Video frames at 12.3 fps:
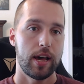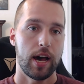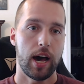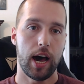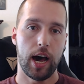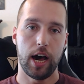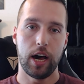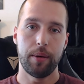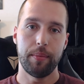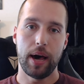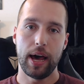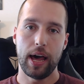
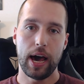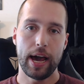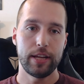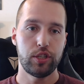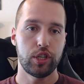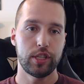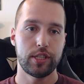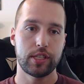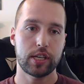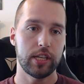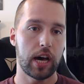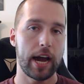Because
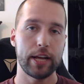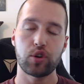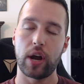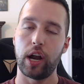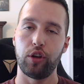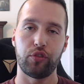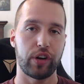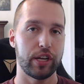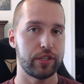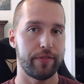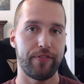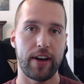I tried Unreal
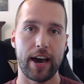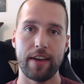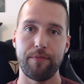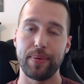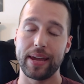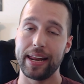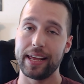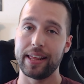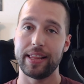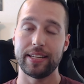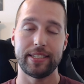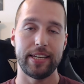Engine 5 beginning
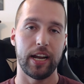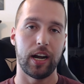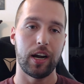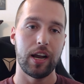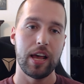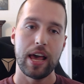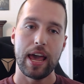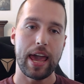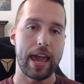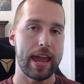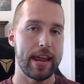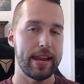of this year,
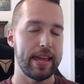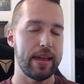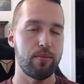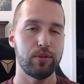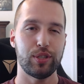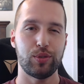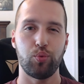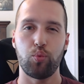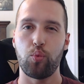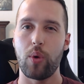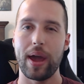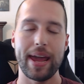and it was just
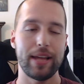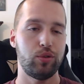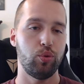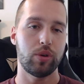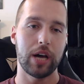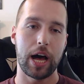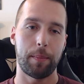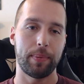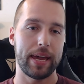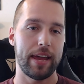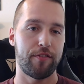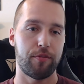way too
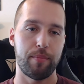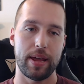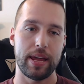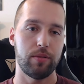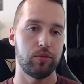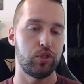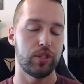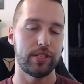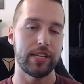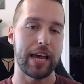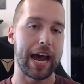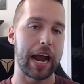complicated for me. It was
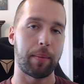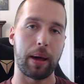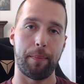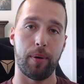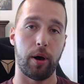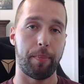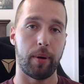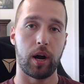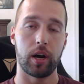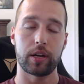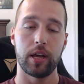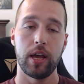just out of my
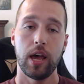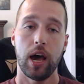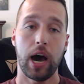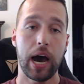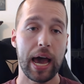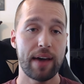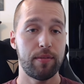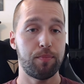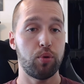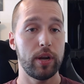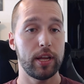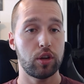ballpark. I have a
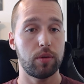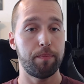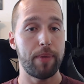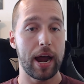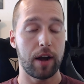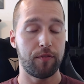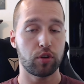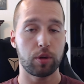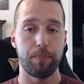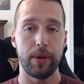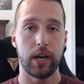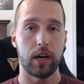pretty powerful
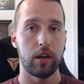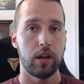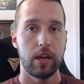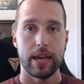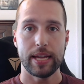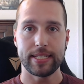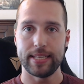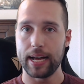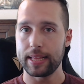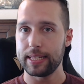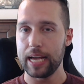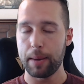computer. It's
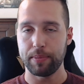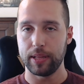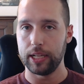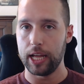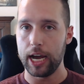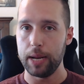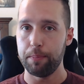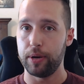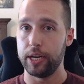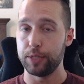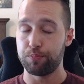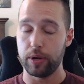not top of the line, but
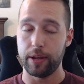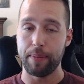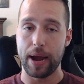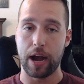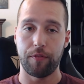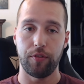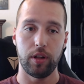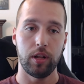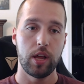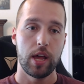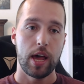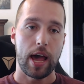it is pretty powerful.
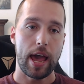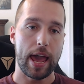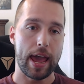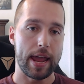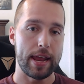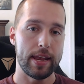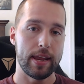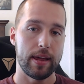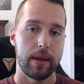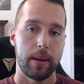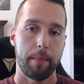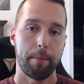And
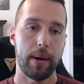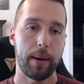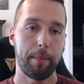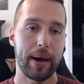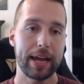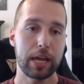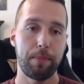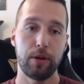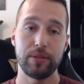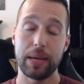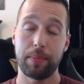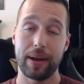my computer
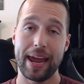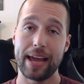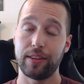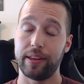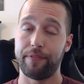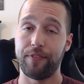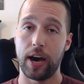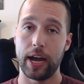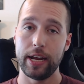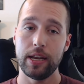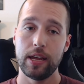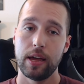was able to handle it
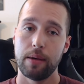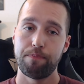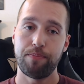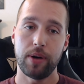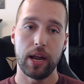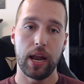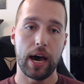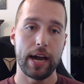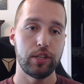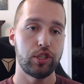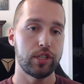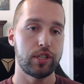fine. But I
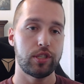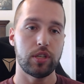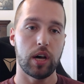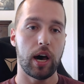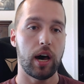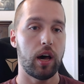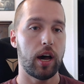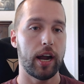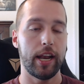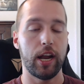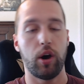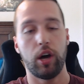
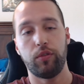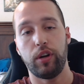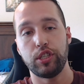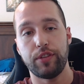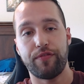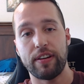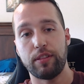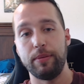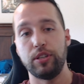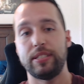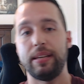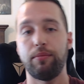don't know. Unreal Engine 5 to me
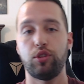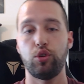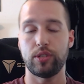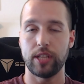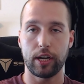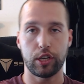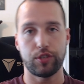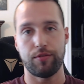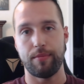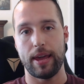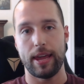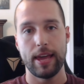just seemed too sluggish for
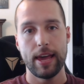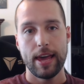me.